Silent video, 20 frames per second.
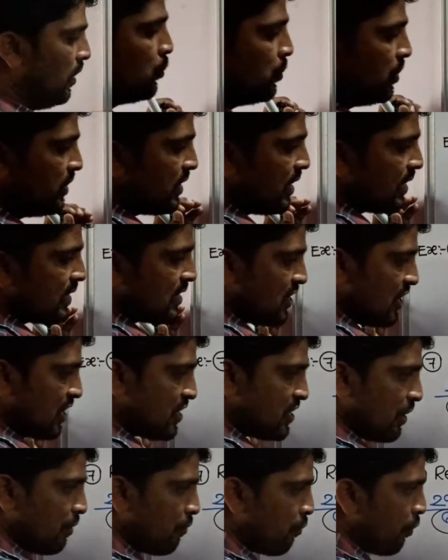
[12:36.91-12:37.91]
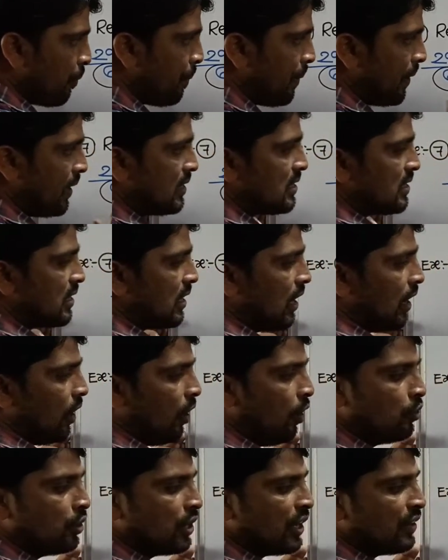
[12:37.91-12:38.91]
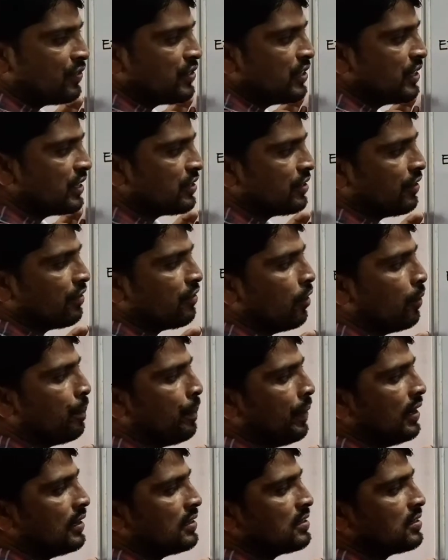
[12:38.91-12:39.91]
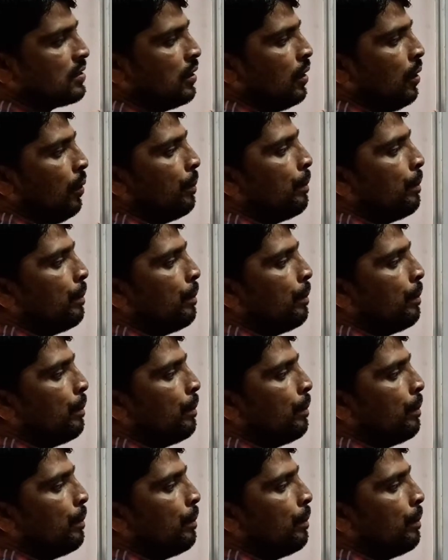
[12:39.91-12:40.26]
So these are 6 equal parts. Out of 6 equal parts,